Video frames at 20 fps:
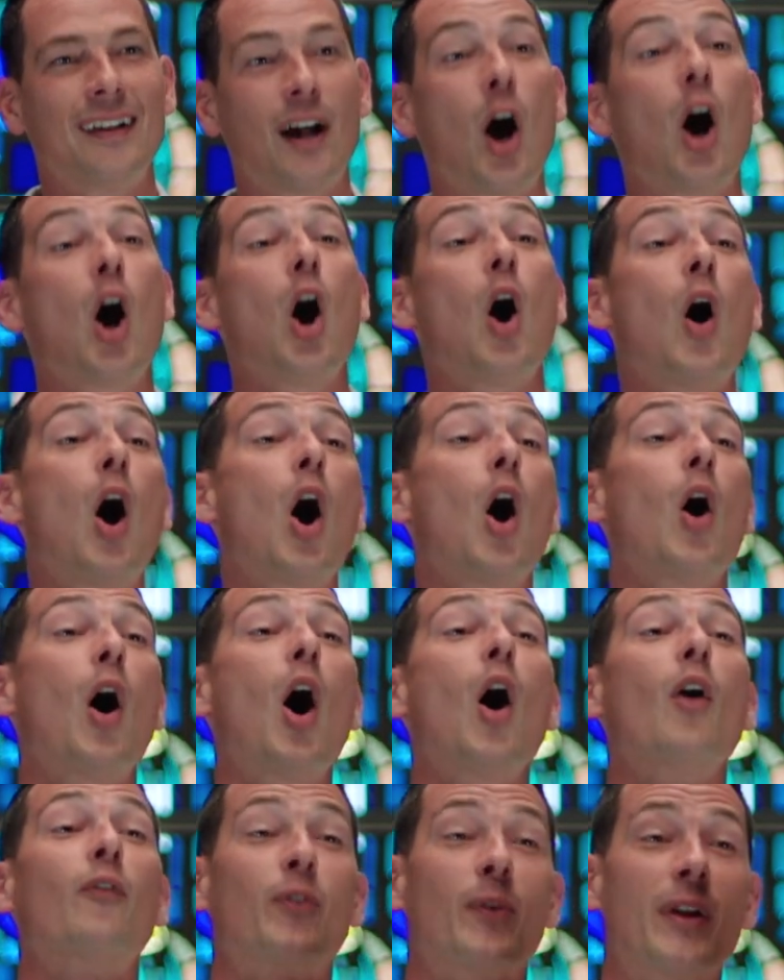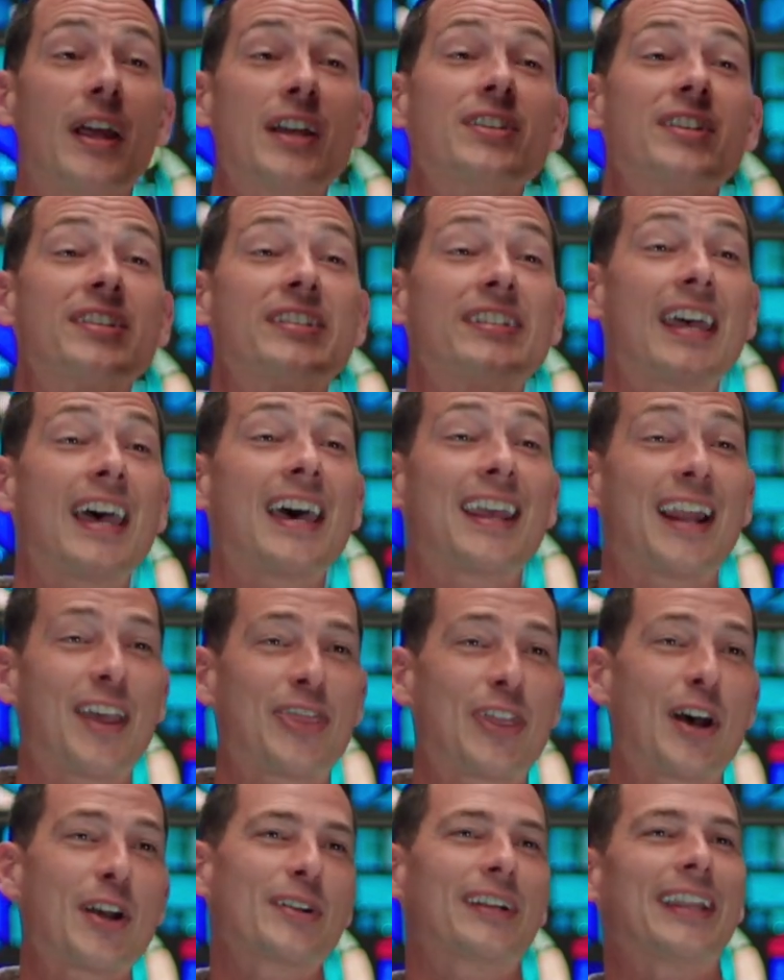Oh, for what I just said. I
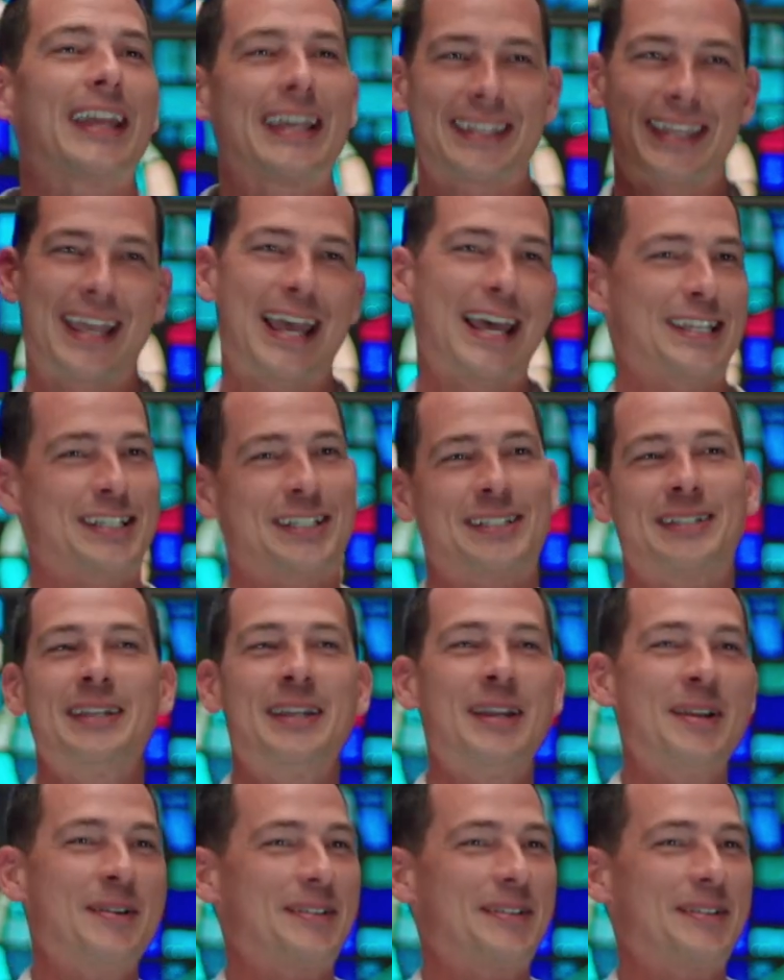thought you were like, yes,